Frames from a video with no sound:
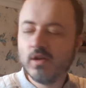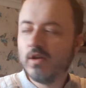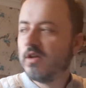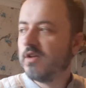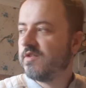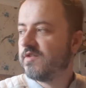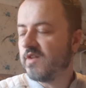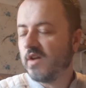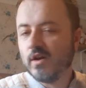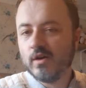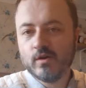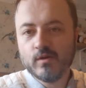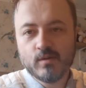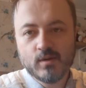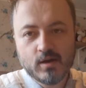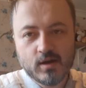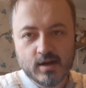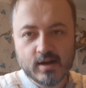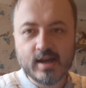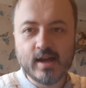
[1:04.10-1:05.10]
So
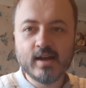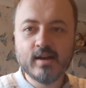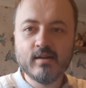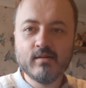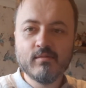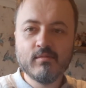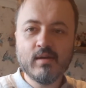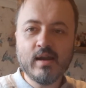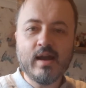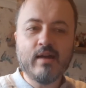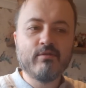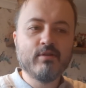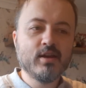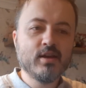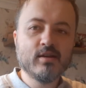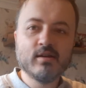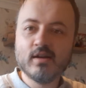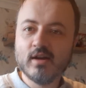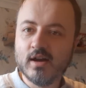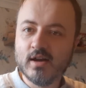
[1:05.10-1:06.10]
again, Larry
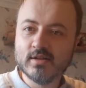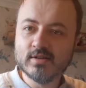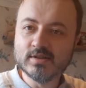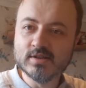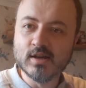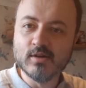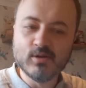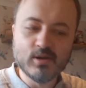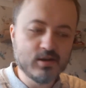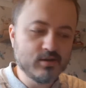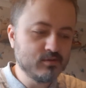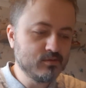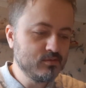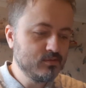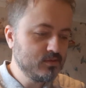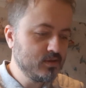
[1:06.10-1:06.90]
and Han Solo.